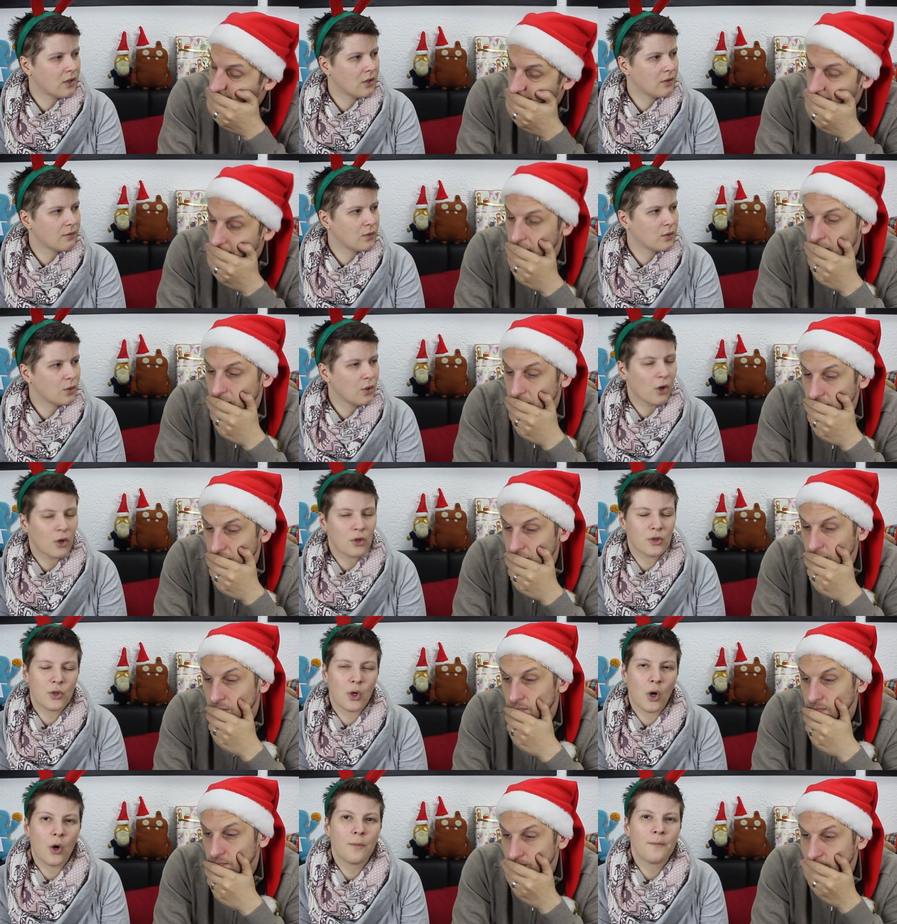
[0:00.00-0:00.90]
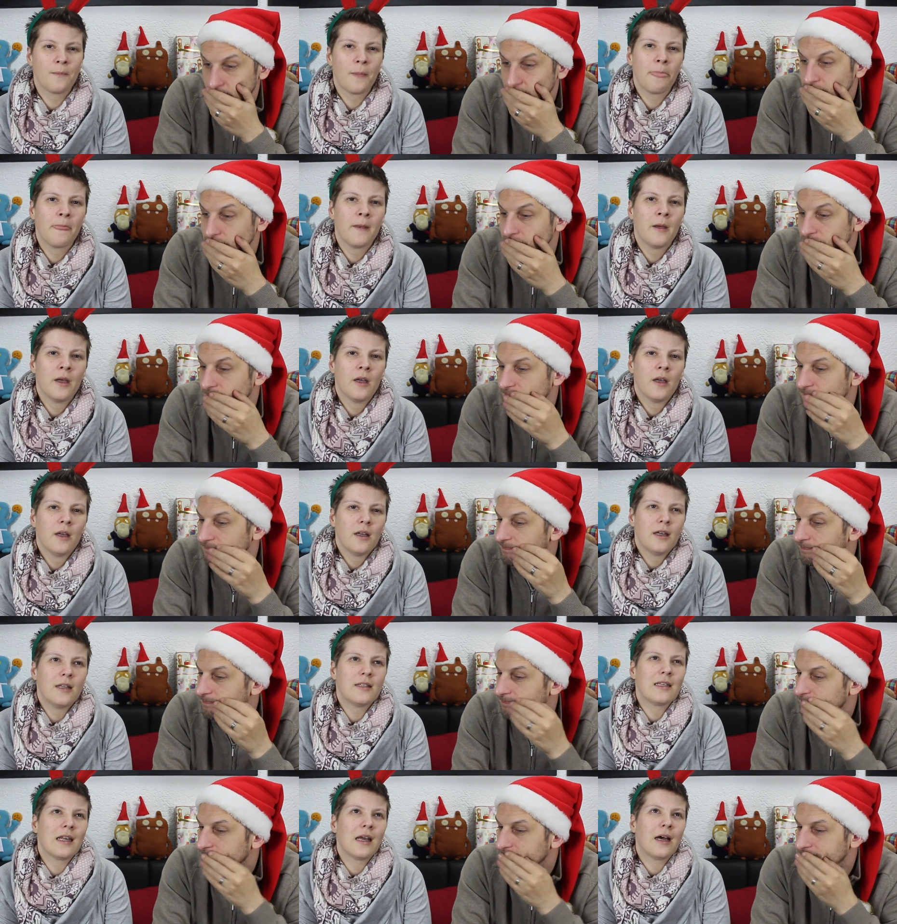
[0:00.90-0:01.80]
Speaker 1: King of New York. So
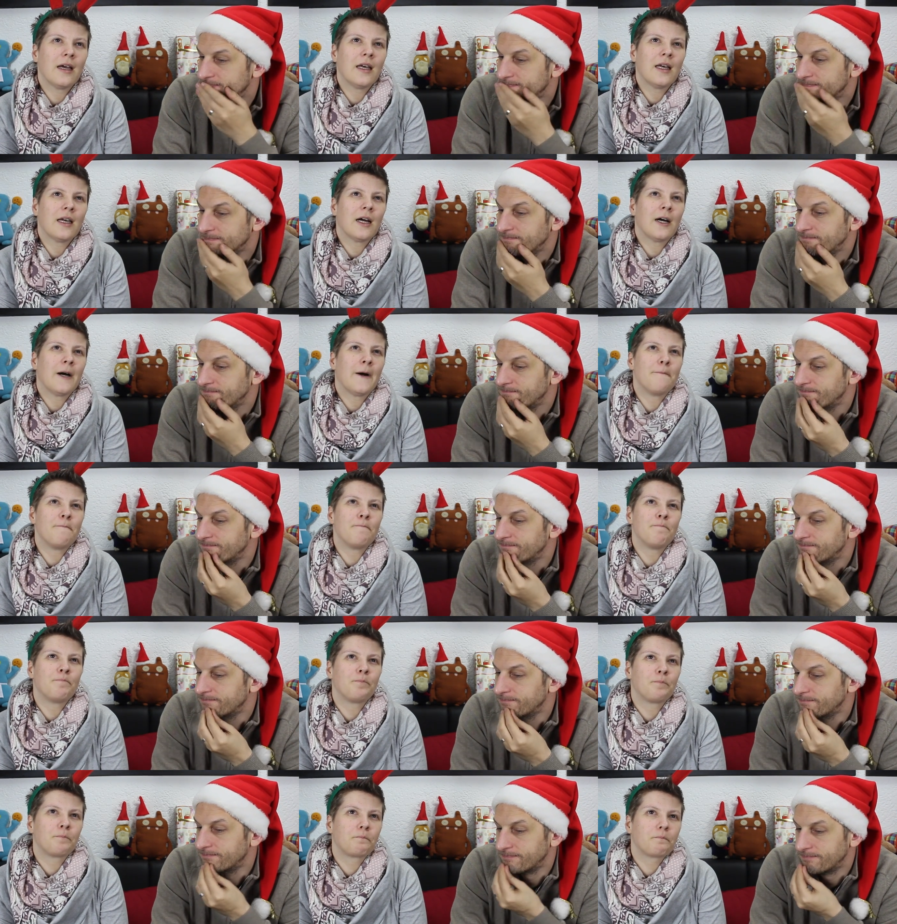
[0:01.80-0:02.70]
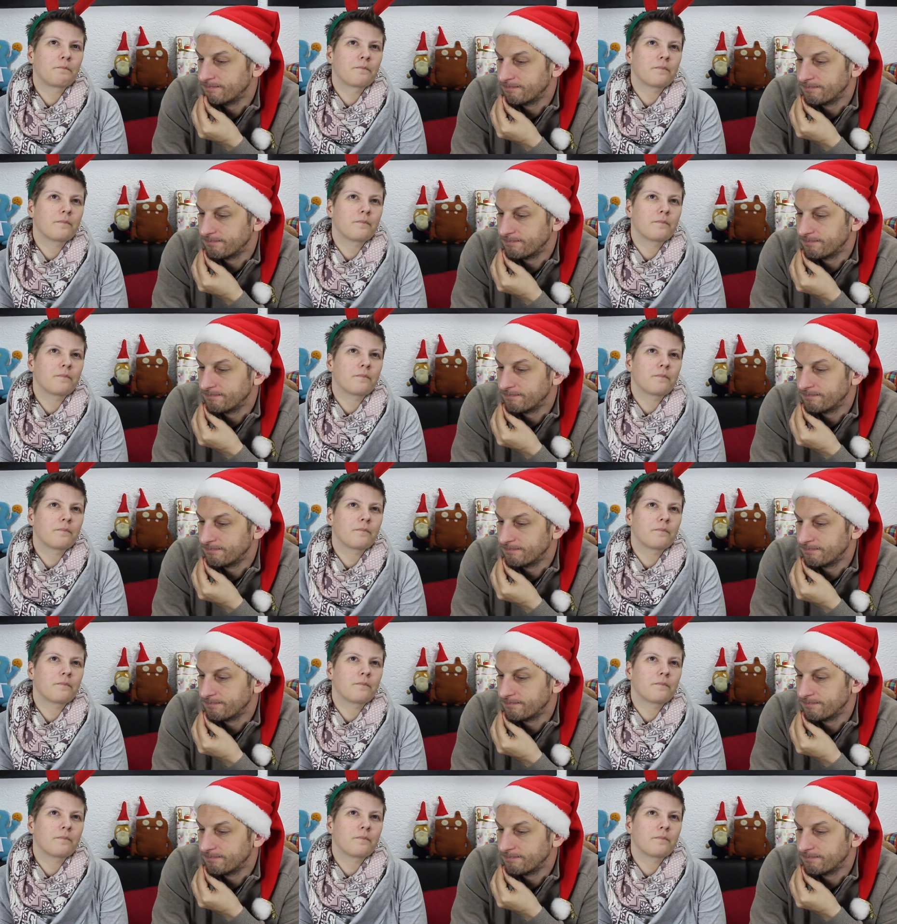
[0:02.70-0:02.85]
it's like um,